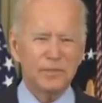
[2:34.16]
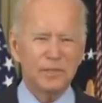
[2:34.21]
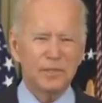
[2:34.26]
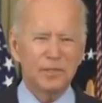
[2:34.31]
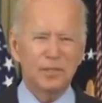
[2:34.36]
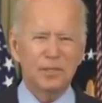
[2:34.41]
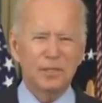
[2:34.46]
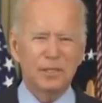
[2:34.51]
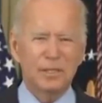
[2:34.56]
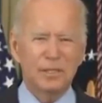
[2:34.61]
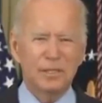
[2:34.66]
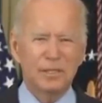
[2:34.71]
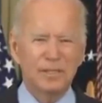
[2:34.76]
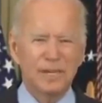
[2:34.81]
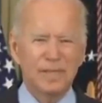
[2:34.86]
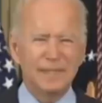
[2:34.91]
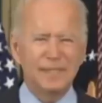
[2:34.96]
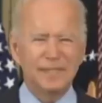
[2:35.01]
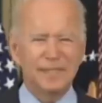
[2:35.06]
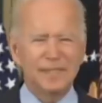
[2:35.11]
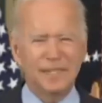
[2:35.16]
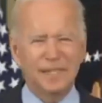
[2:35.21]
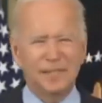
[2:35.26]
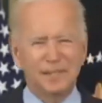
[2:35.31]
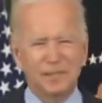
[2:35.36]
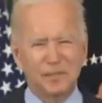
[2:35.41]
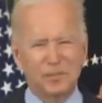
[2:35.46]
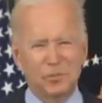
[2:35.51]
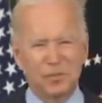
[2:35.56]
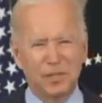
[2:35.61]
look, I just say
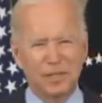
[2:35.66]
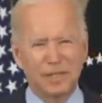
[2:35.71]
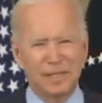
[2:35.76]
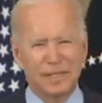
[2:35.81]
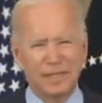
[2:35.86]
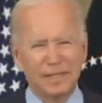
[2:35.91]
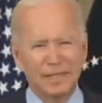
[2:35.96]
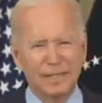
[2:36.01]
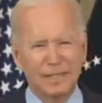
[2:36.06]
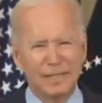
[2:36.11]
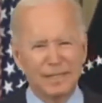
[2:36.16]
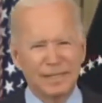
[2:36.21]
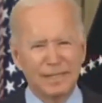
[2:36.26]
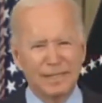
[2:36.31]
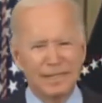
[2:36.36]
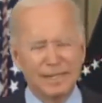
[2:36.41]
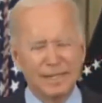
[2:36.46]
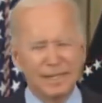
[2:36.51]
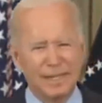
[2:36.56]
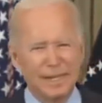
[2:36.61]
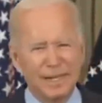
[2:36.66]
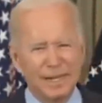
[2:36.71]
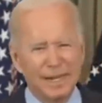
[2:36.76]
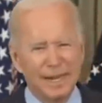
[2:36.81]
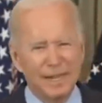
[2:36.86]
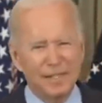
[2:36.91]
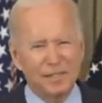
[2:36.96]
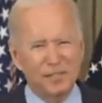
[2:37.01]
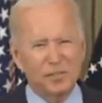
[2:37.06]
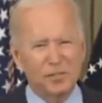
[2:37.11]
it this way.
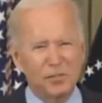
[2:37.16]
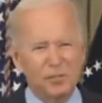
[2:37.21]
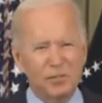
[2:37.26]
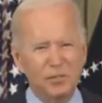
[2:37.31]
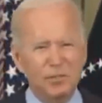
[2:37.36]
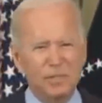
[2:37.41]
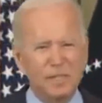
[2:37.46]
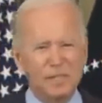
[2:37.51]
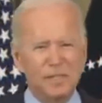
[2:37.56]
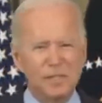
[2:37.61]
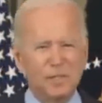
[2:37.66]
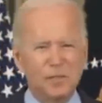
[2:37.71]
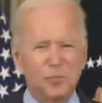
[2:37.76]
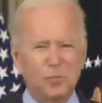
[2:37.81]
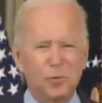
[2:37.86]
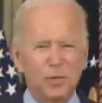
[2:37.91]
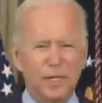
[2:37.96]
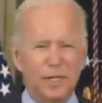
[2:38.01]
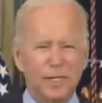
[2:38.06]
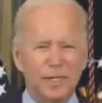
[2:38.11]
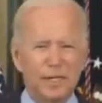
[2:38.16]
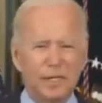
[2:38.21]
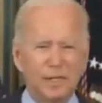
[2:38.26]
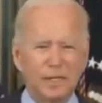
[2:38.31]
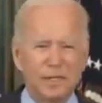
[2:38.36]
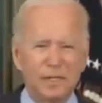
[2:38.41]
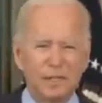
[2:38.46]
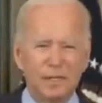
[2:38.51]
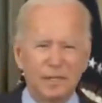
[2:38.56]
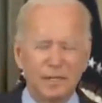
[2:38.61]
As soon as this week,
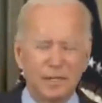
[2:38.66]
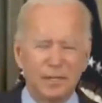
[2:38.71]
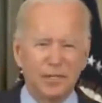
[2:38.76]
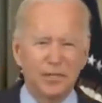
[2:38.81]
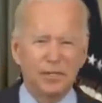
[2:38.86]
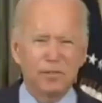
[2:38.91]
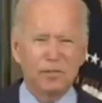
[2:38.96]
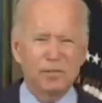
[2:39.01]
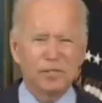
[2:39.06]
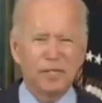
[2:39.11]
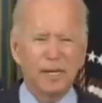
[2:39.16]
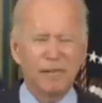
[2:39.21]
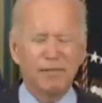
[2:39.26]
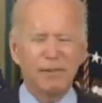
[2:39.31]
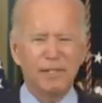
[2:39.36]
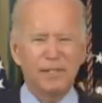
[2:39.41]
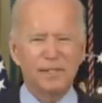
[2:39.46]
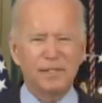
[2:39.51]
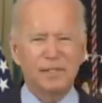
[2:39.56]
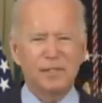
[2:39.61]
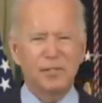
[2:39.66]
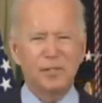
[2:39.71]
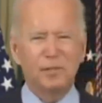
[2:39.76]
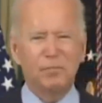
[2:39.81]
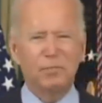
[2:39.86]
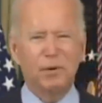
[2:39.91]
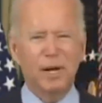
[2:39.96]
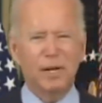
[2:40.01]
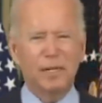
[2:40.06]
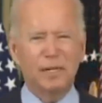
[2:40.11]
your savings and your,
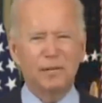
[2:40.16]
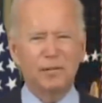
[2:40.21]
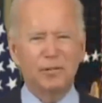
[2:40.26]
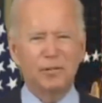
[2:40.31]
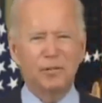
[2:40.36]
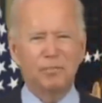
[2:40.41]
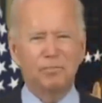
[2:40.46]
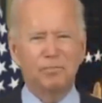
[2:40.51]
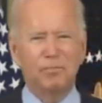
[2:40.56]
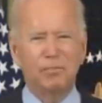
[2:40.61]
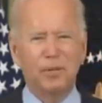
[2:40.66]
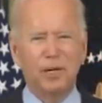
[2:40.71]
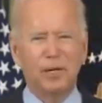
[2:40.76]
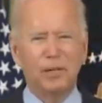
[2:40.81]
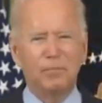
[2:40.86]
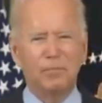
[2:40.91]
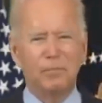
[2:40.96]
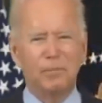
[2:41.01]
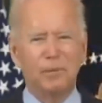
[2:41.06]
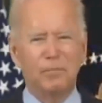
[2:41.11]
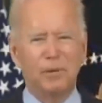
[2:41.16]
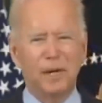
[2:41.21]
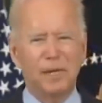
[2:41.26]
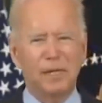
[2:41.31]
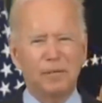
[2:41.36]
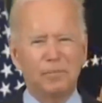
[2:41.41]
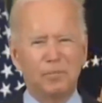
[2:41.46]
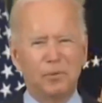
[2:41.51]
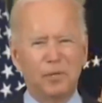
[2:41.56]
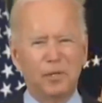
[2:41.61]
pocket, your uh,
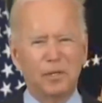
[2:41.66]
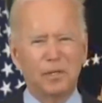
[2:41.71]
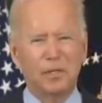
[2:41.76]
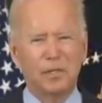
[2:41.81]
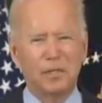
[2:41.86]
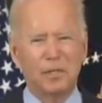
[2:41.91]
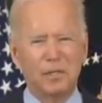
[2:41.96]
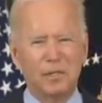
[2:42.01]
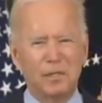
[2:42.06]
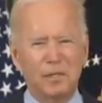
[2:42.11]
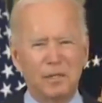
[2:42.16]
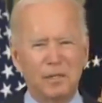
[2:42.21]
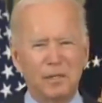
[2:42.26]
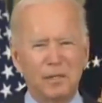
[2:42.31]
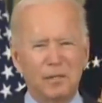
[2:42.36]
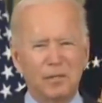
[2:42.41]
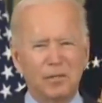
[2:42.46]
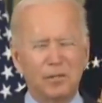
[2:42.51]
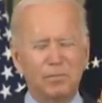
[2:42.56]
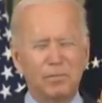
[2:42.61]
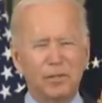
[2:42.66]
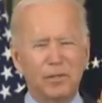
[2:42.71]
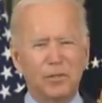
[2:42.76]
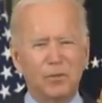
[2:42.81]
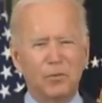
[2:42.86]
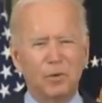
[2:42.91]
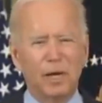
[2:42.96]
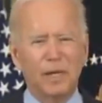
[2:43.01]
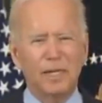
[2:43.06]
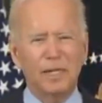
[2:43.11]
pocketbook could be
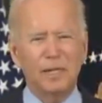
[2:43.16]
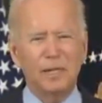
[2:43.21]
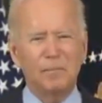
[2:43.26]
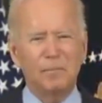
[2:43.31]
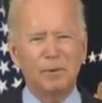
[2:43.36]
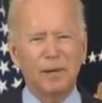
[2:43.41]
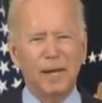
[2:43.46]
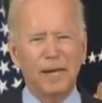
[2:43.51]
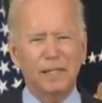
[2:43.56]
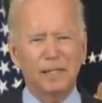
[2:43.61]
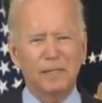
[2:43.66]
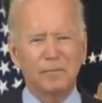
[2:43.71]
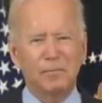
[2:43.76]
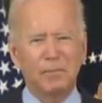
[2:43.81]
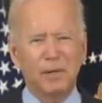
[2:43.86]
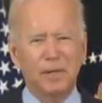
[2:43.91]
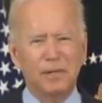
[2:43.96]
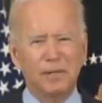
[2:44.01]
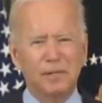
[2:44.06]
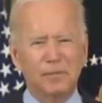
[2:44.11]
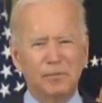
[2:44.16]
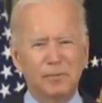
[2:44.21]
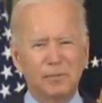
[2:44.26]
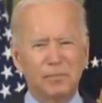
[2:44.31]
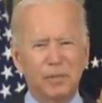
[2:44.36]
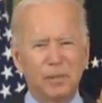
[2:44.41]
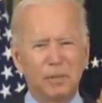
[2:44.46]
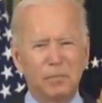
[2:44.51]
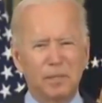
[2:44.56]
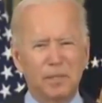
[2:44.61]
directly impacted by this
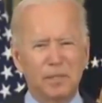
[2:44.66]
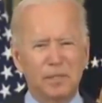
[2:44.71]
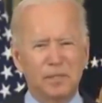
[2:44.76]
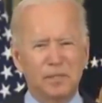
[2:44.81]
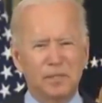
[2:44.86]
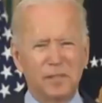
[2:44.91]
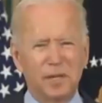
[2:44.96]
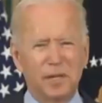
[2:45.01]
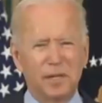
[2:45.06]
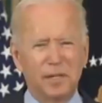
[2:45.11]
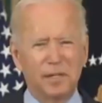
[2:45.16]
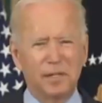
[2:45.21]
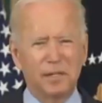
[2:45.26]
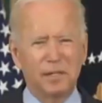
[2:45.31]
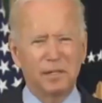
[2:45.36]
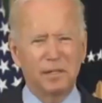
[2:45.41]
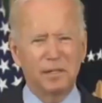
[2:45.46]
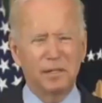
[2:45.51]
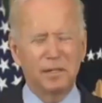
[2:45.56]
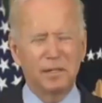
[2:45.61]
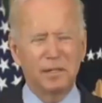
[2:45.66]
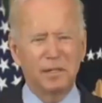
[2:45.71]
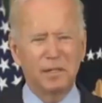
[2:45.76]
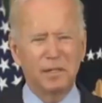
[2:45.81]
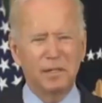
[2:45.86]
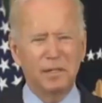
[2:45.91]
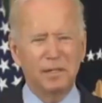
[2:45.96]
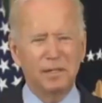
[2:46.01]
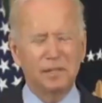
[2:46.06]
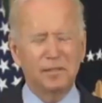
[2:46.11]
Republican stunt.
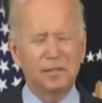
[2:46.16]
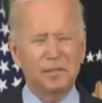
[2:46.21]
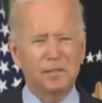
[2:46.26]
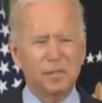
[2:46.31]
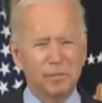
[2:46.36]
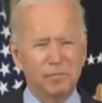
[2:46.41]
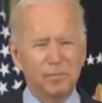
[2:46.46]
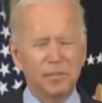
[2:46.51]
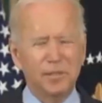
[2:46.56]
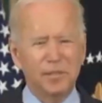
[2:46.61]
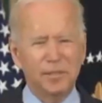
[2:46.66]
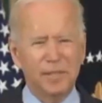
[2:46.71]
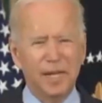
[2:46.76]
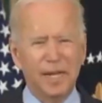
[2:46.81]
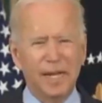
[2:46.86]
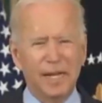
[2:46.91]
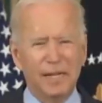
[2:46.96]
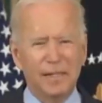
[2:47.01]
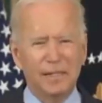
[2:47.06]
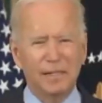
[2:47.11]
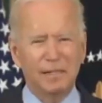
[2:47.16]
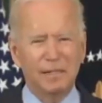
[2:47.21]
It's as simple as that.